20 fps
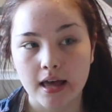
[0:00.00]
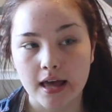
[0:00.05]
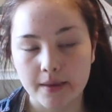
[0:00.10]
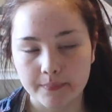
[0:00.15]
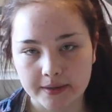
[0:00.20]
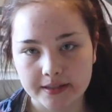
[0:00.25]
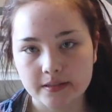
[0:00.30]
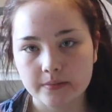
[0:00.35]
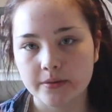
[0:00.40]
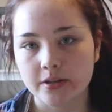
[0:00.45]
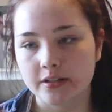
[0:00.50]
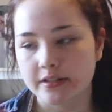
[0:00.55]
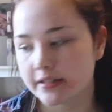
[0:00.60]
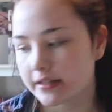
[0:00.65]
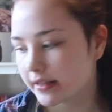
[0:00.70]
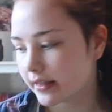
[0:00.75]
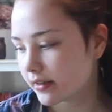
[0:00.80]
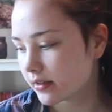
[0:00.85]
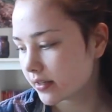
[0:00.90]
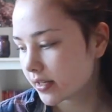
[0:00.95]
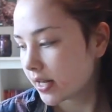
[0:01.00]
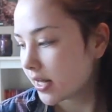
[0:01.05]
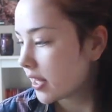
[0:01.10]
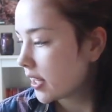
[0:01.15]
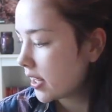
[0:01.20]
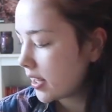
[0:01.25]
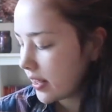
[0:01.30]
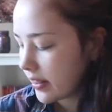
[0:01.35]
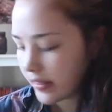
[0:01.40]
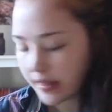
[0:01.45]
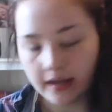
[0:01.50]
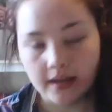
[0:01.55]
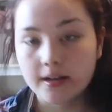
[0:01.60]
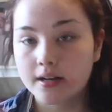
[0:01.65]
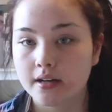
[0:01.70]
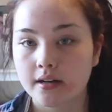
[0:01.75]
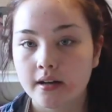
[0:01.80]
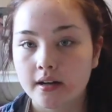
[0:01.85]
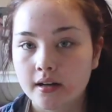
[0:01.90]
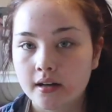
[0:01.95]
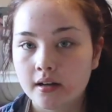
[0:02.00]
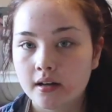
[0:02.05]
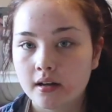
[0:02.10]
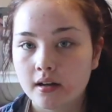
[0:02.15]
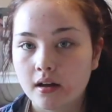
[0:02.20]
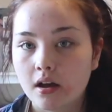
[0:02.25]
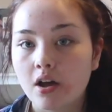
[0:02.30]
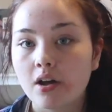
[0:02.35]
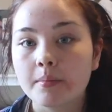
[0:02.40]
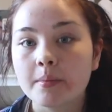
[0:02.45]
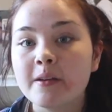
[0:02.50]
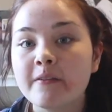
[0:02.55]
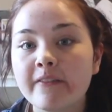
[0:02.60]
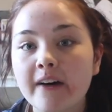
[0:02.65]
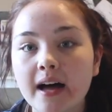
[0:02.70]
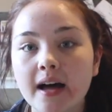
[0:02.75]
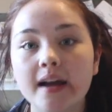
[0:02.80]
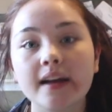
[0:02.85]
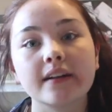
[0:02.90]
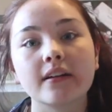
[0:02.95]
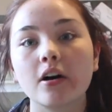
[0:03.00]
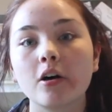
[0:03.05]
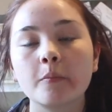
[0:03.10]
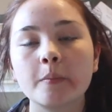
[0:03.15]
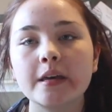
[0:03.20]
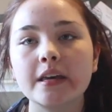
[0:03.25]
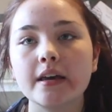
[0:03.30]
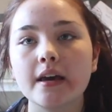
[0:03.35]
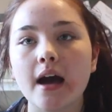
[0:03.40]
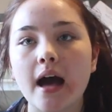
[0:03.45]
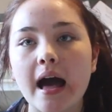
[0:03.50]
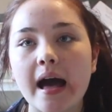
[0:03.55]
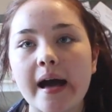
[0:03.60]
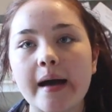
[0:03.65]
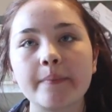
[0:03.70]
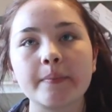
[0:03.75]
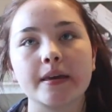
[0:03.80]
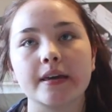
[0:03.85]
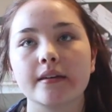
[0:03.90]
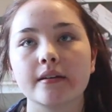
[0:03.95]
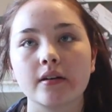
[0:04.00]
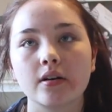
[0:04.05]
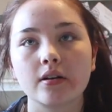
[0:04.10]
I'm experiencing it, then I'll be fine. I'll be happy.